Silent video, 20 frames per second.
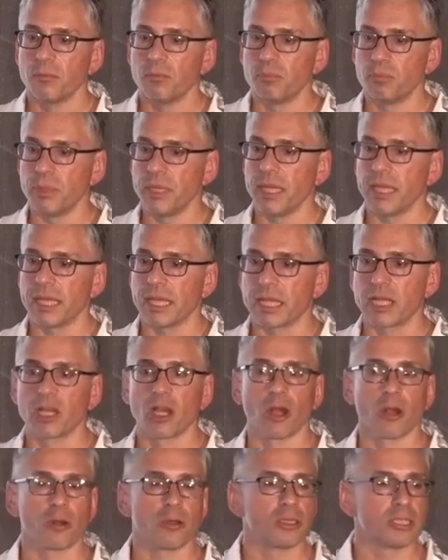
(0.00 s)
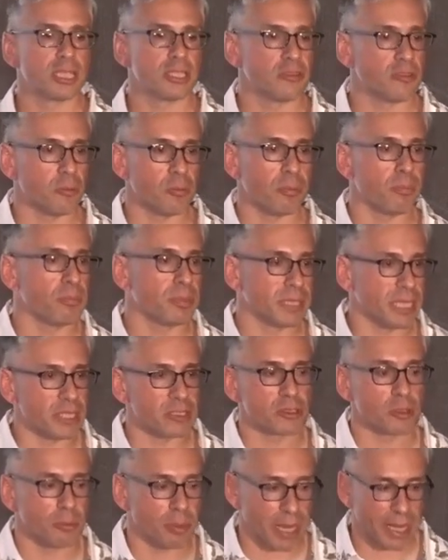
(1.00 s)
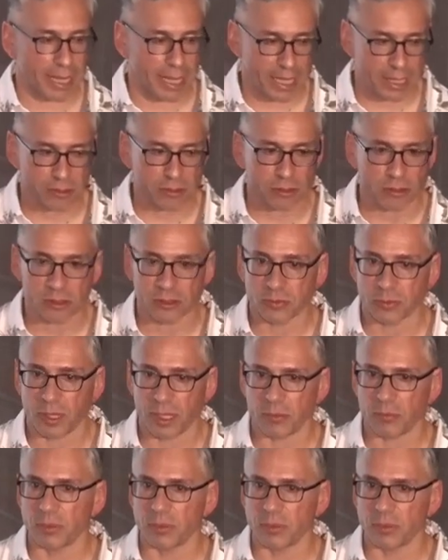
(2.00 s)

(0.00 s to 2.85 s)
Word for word: being encouraging to potential bad actors, right?